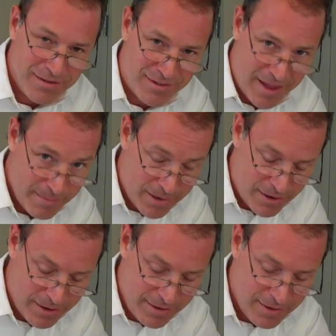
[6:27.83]

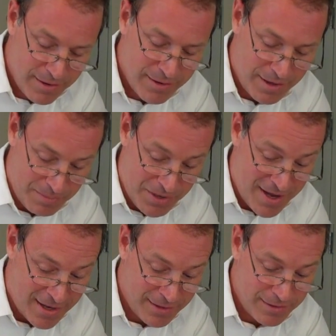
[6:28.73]
Danbury, and
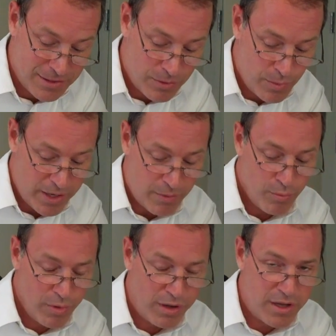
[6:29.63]
beyond. So we are
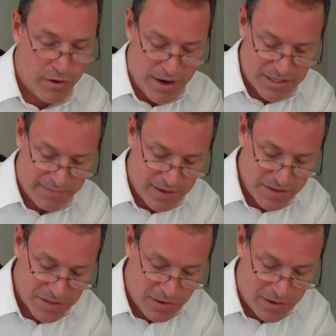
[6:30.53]
really aggressive on
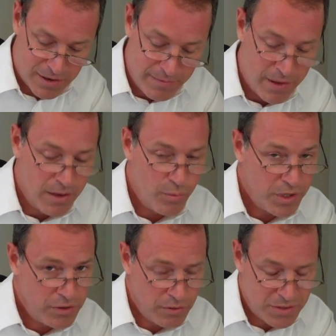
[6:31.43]
this car. We
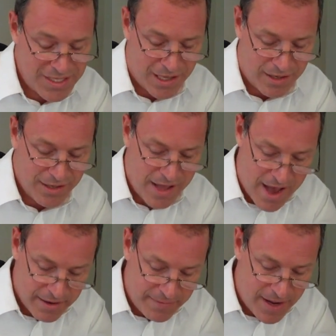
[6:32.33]
do sell a
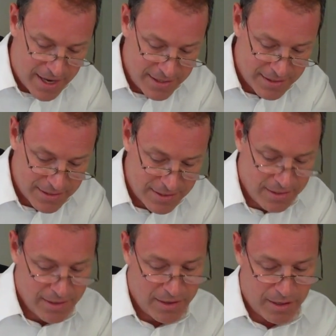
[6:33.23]
lot of Hondas.
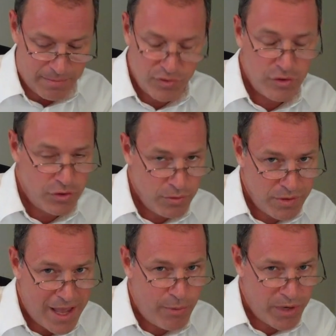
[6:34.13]
To do
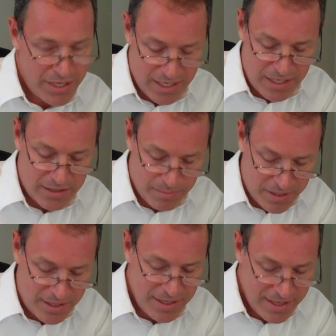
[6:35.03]
that, we need to
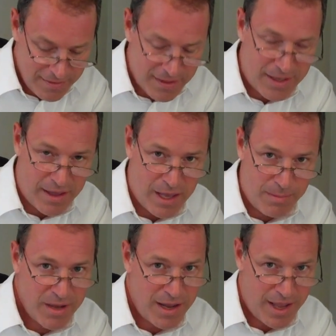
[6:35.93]
be in the
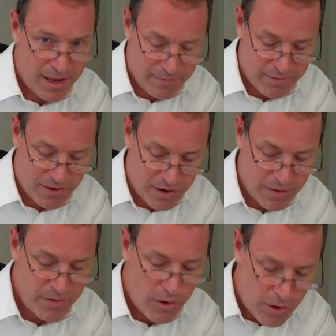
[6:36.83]
game and ahead of the
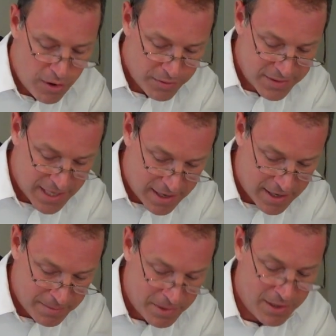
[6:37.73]
curve all the
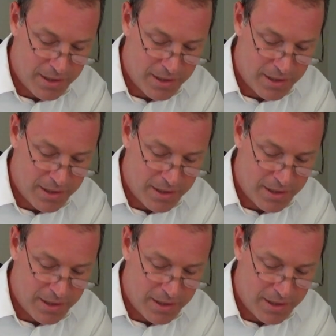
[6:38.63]
time.